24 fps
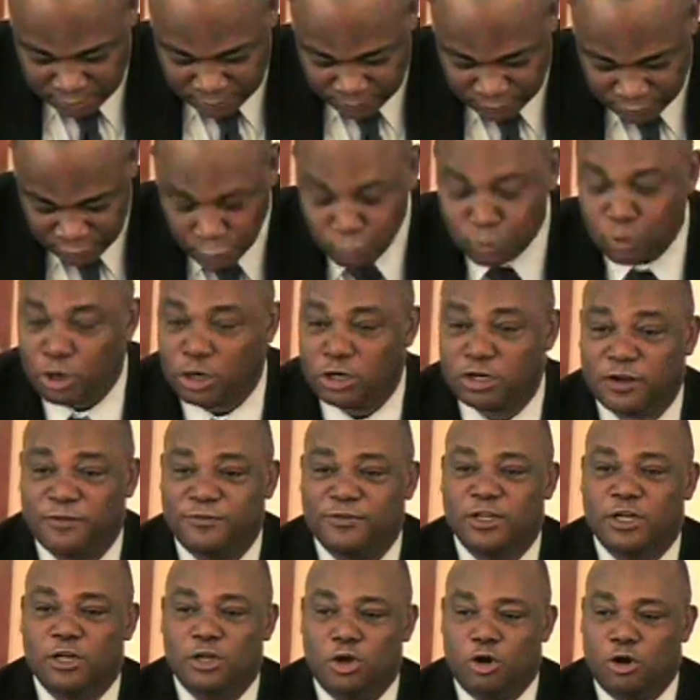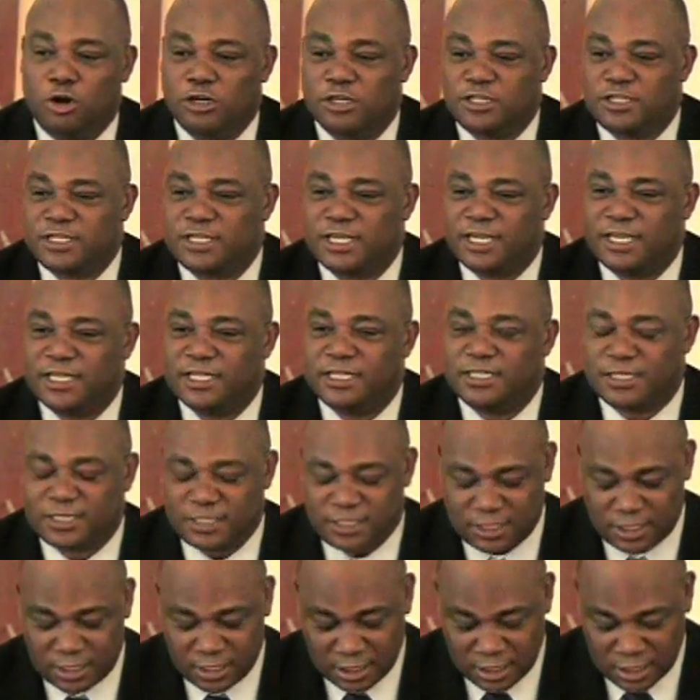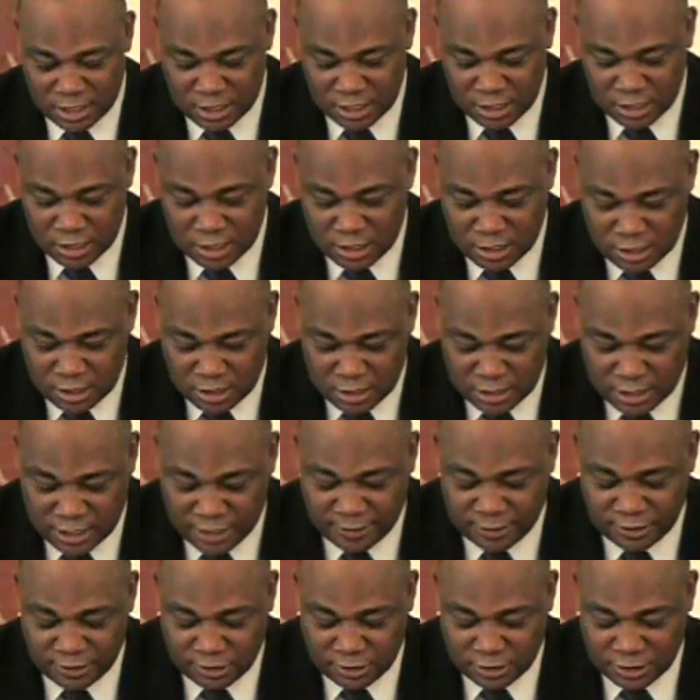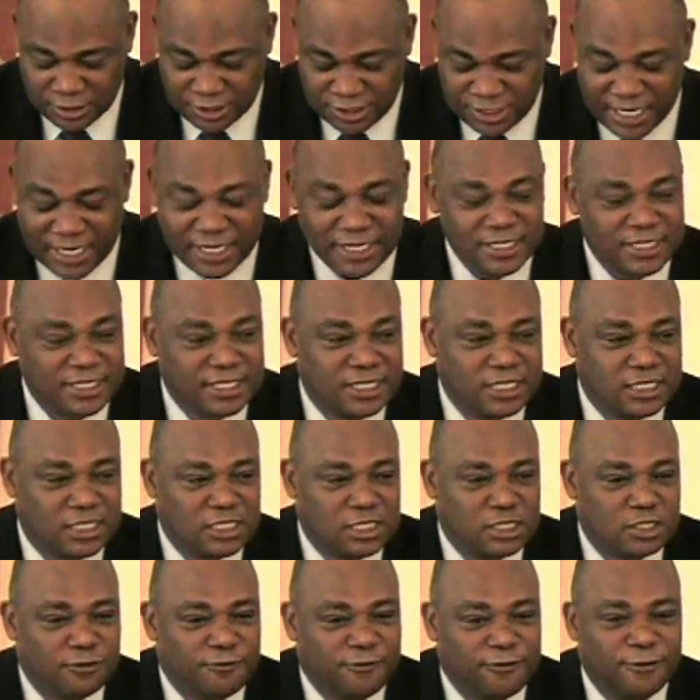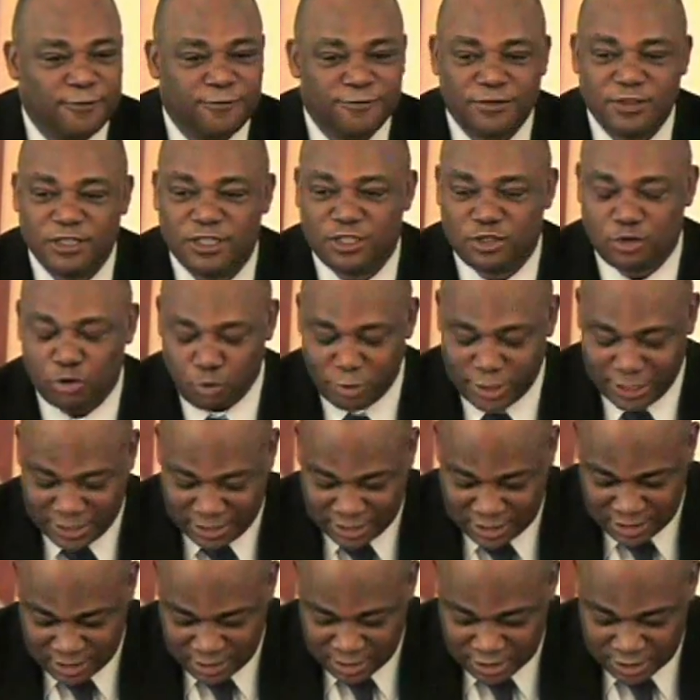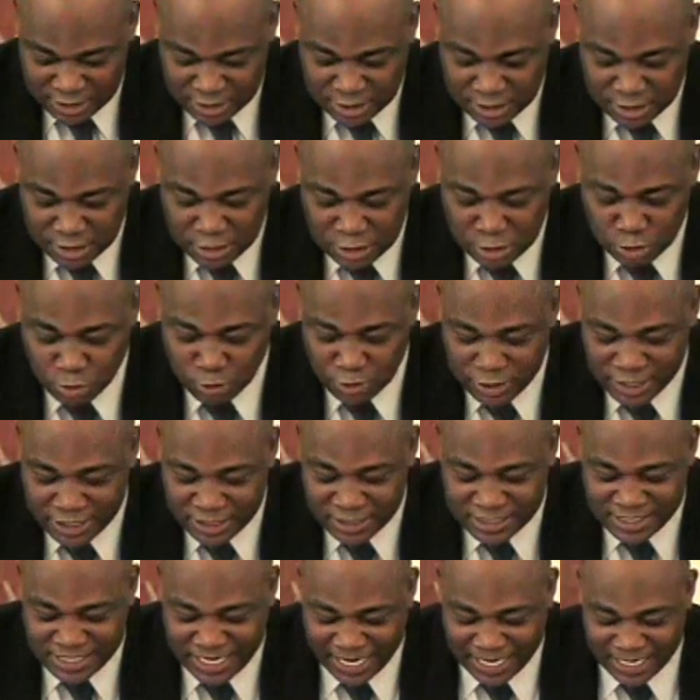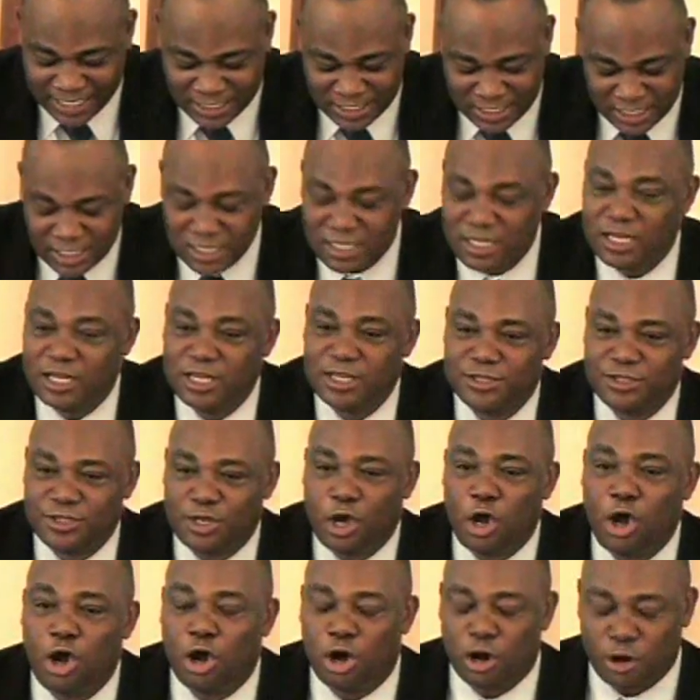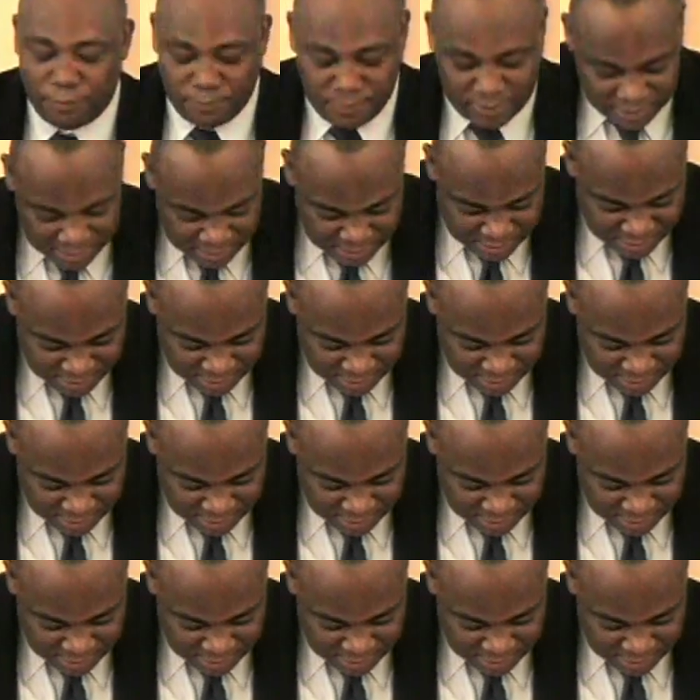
The word of the Lord says, in Genesis 50:20, you intended to harm me,